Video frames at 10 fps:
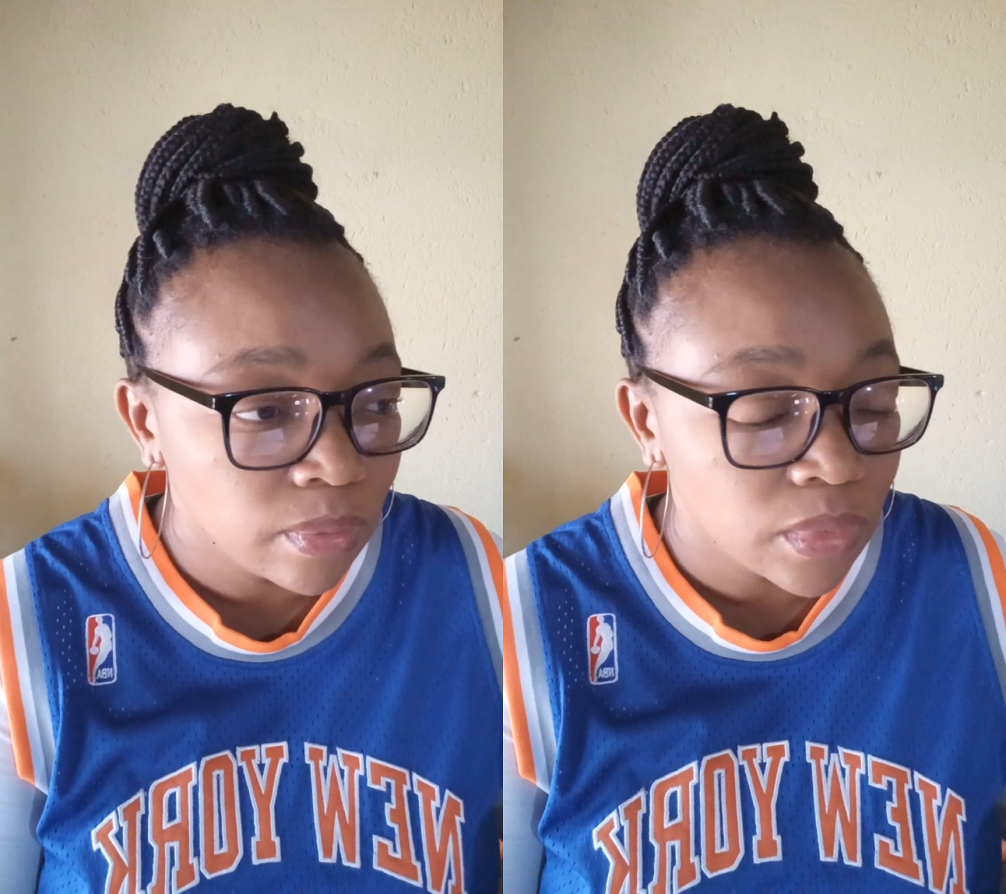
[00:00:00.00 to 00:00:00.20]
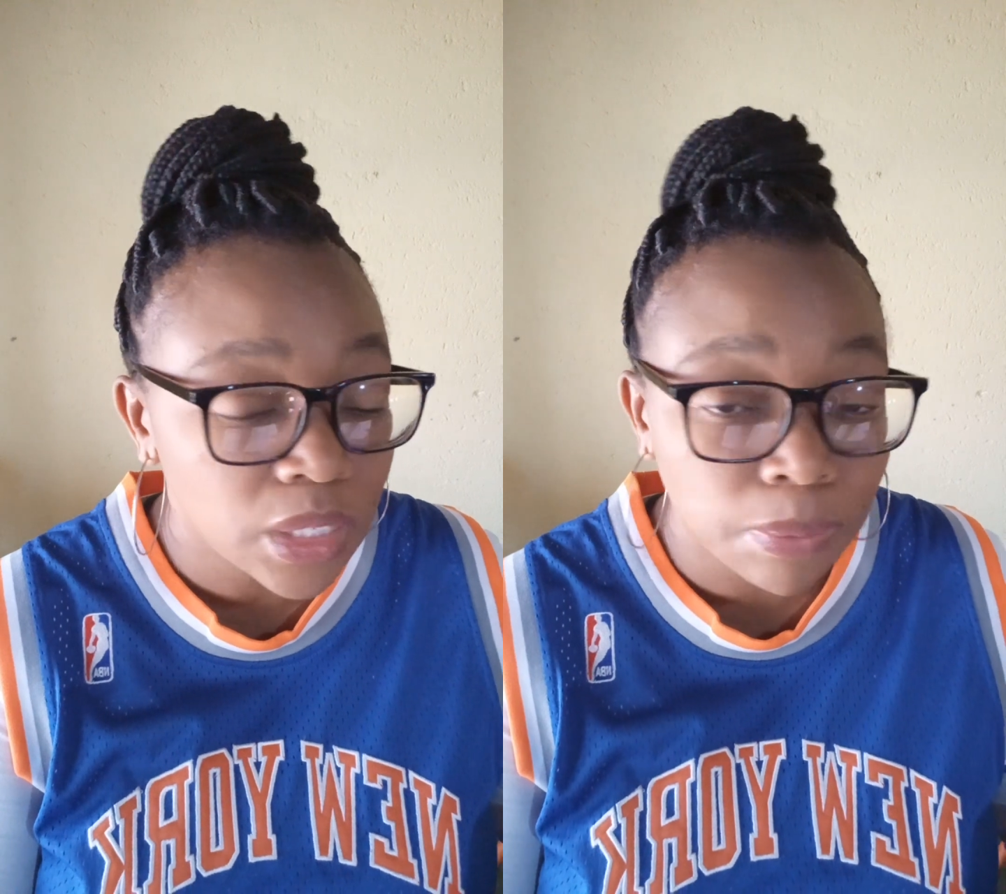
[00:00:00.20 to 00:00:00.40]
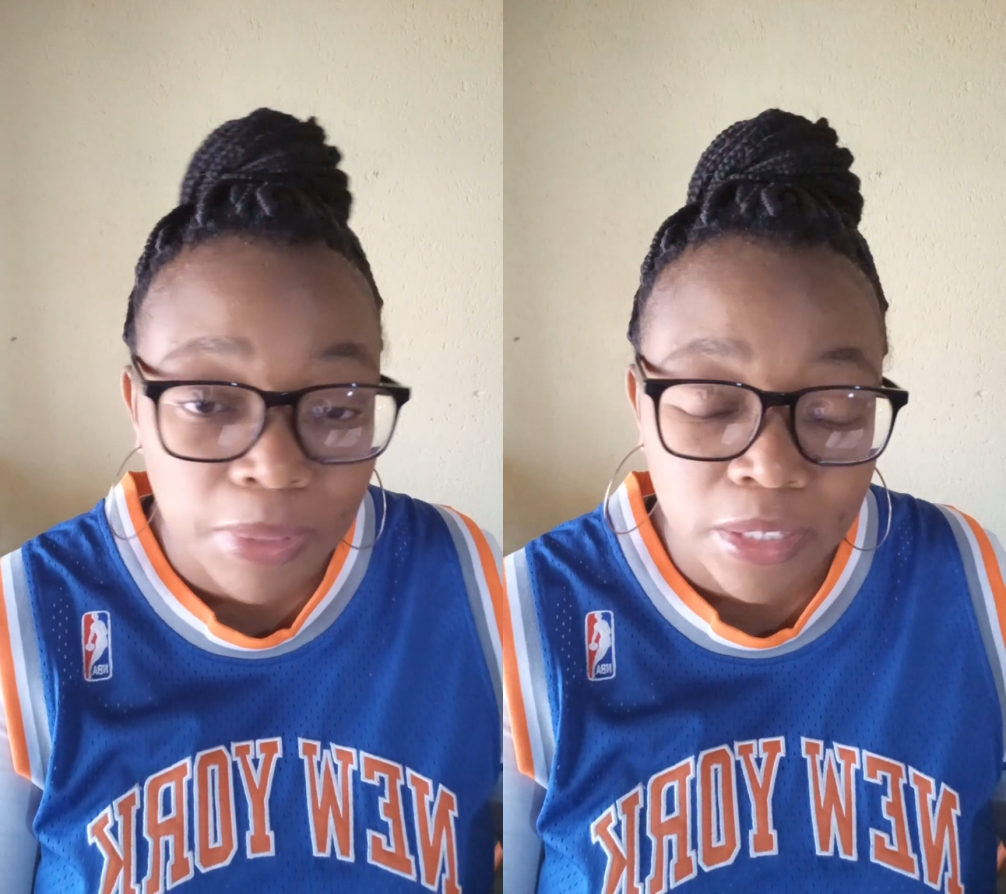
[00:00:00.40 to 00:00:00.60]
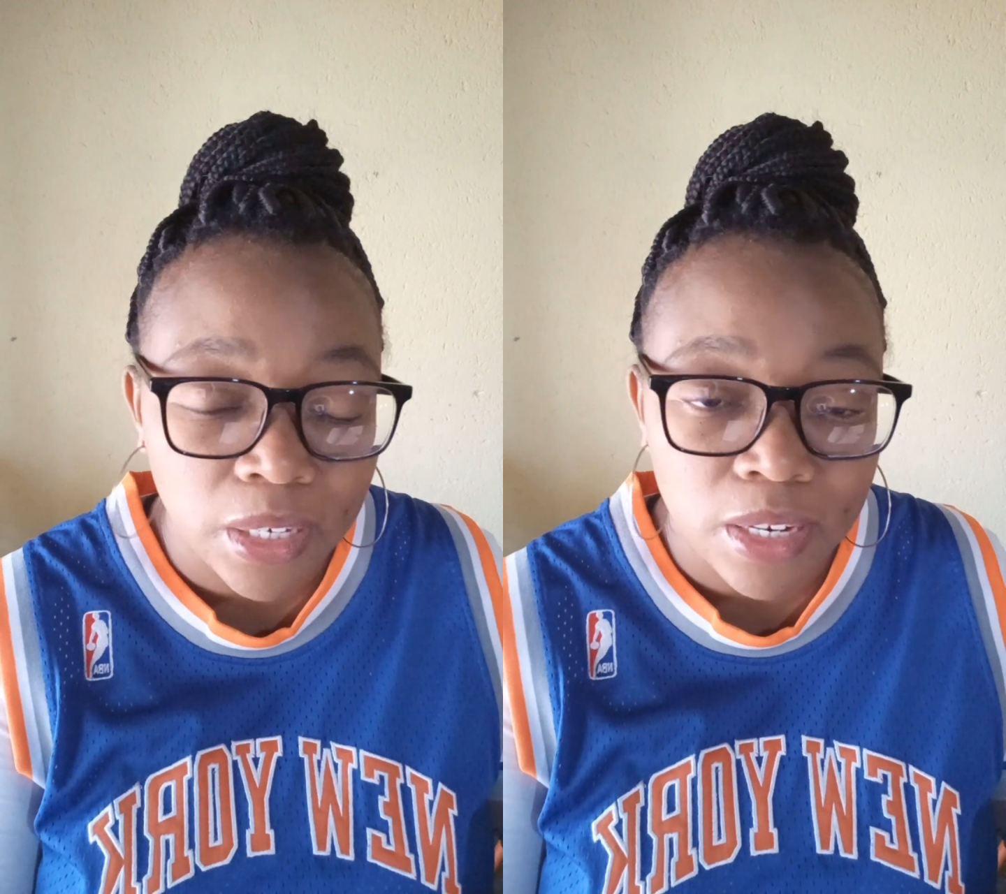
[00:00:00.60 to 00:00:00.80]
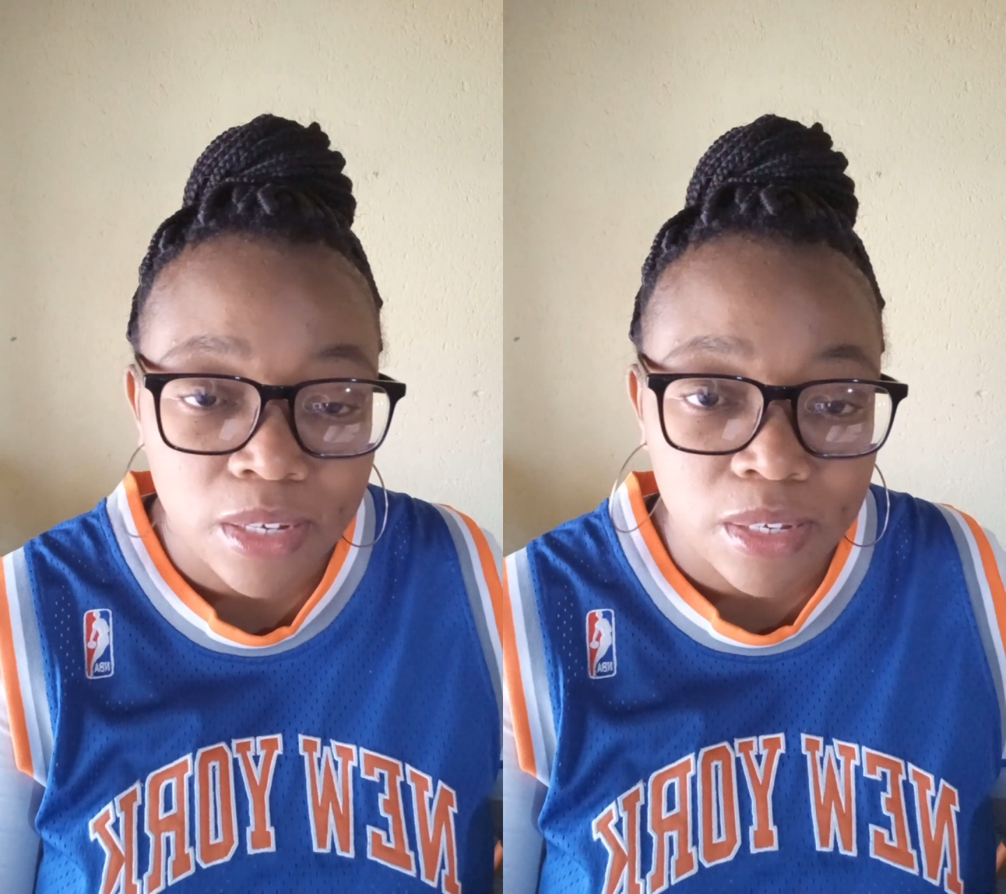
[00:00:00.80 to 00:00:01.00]

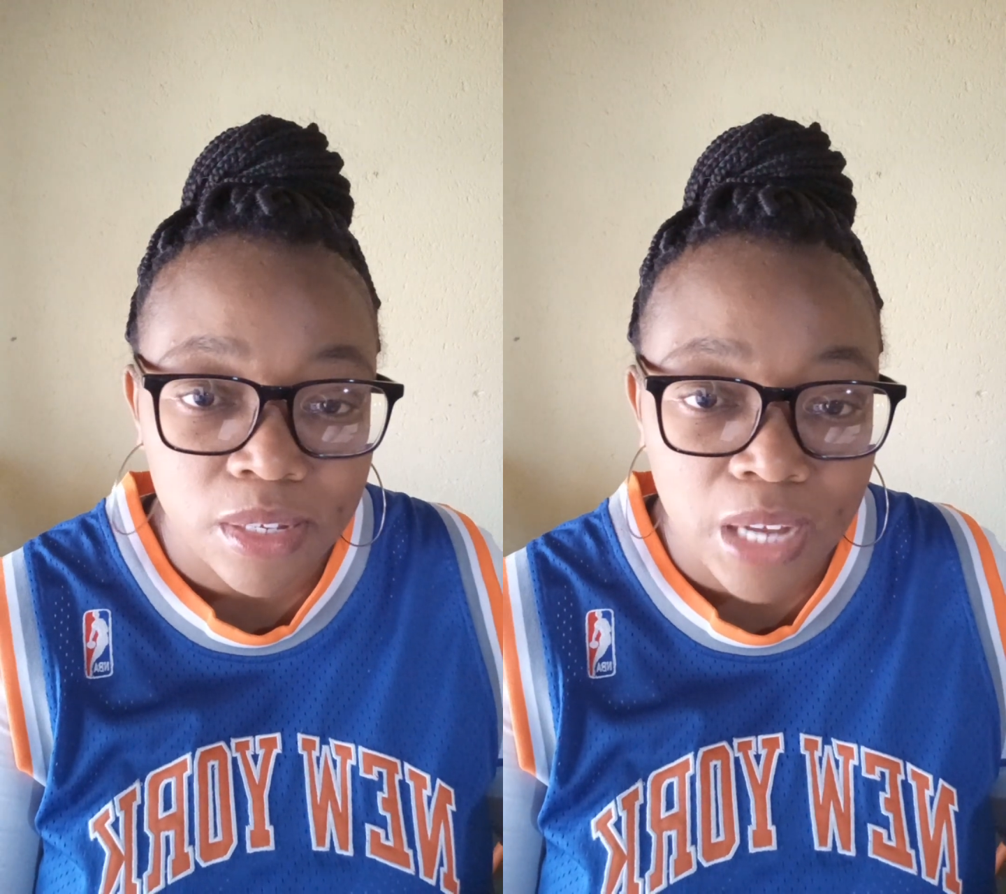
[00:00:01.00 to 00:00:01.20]
speechless.